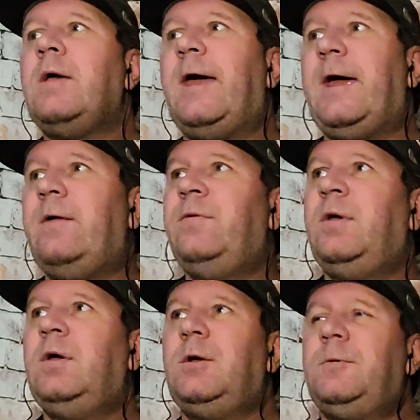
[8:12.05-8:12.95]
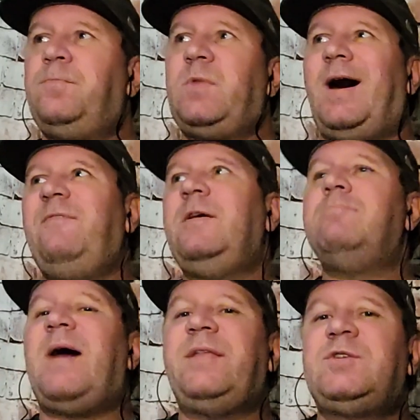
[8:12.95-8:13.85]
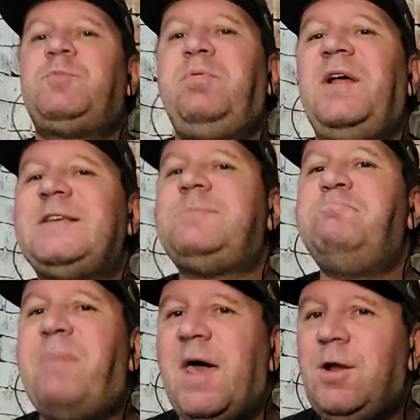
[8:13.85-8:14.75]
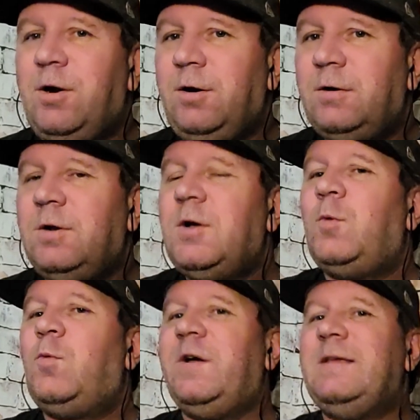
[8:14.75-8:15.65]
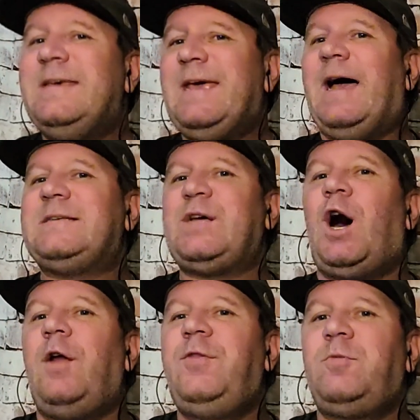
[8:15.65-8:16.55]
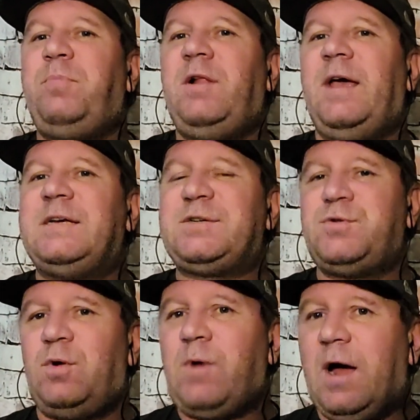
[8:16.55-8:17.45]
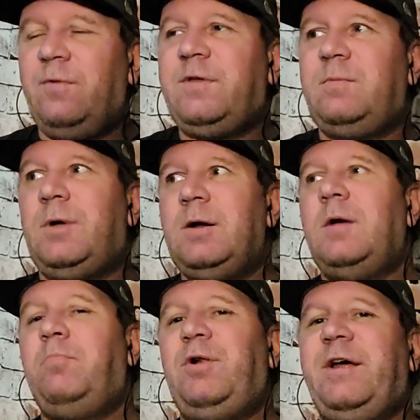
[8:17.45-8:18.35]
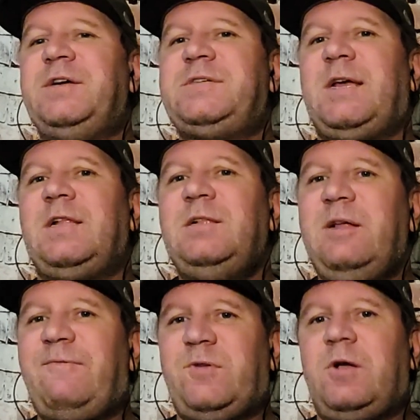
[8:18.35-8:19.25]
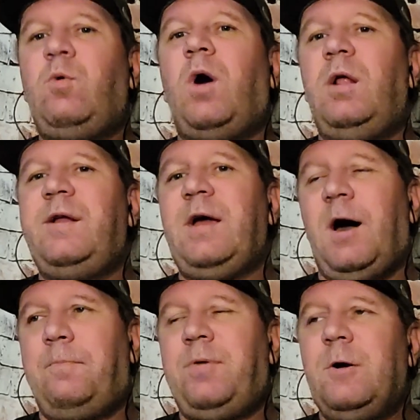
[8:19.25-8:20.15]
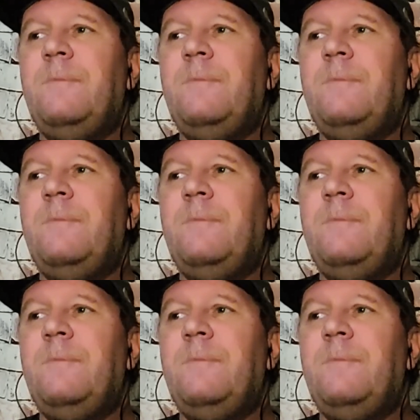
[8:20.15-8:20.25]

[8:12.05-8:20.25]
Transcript: And I think Matic plays better when he has other players around him. Players that can lift the quality up.